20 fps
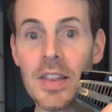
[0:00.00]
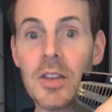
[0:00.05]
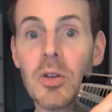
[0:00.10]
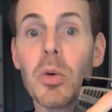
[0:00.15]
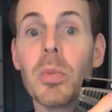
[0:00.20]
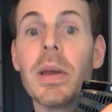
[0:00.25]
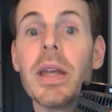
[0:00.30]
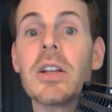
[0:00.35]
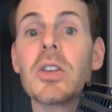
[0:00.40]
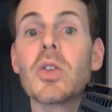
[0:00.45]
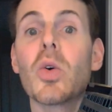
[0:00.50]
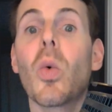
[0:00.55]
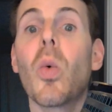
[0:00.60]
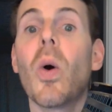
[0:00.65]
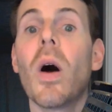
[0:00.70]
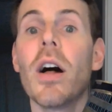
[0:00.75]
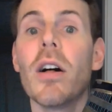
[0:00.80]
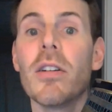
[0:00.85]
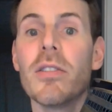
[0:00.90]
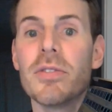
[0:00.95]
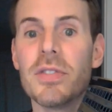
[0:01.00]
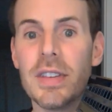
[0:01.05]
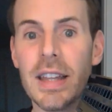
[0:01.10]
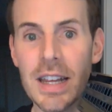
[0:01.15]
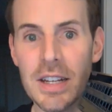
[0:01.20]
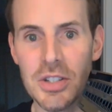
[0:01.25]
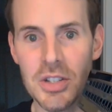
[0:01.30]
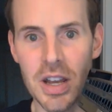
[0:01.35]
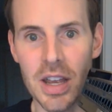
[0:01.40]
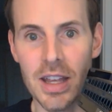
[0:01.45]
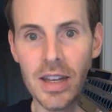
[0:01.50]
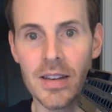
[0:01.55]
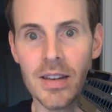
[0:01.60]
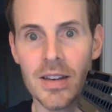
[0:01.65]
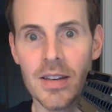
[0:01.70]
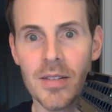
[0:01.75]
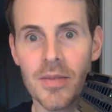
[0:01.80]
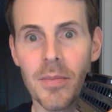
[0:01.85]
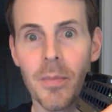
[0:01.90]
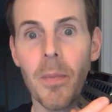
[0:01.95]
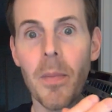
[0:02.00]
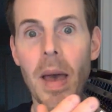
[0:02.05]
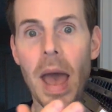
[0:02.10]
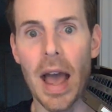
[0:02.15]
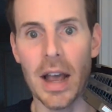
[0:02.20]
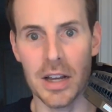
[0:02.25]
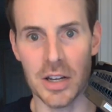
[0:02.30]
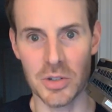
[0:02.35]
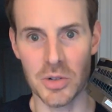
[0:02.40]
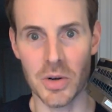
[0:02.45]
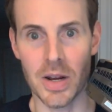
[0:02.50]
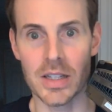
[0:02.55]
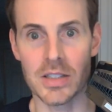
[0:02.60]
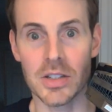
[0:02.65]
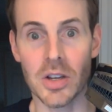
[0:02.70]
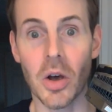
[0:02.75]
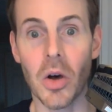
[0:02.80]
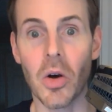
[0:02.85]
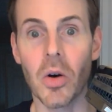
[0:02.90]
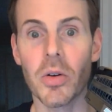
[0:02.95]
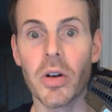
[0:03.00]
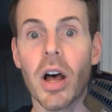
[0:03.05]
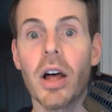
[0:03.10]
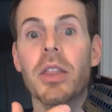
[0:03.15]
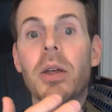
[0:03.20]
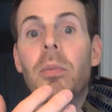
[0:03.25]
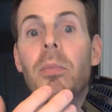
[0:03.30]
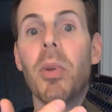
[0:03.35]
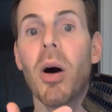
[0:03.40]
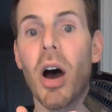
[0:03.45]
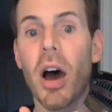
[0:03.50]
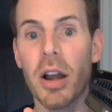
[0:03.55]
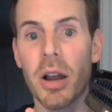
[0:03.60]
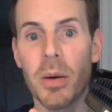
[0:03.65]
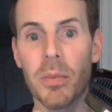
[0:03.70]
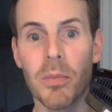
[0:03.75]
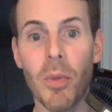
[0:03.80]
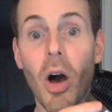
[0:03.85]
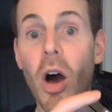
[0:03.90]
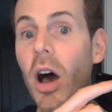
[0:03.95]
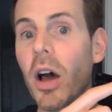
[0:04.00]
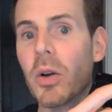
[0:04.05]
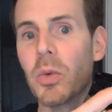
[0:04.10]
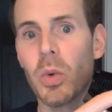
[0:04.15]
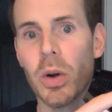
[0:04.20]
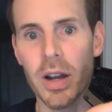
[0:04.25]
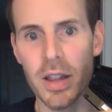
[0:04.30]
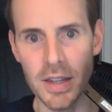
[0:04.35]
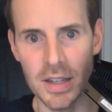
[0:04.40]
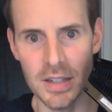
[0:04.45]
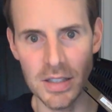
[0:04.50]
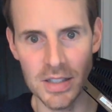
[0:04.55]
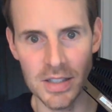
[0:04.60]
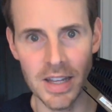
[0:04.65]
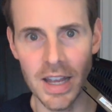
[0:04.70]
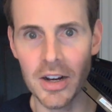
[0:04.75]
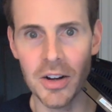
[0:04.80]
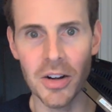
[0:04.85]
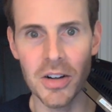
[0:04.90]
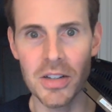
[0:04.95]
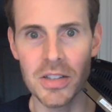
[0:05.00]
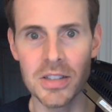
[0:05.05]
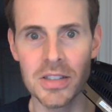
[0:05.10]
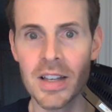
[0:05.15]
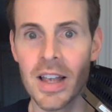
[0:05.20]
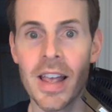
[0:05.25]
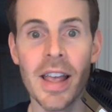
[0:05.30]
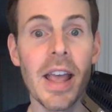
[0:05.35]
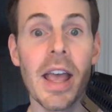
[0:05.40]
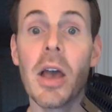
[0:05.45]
and there will be a 12-digit MAC address code on the bottom on one of these stickers.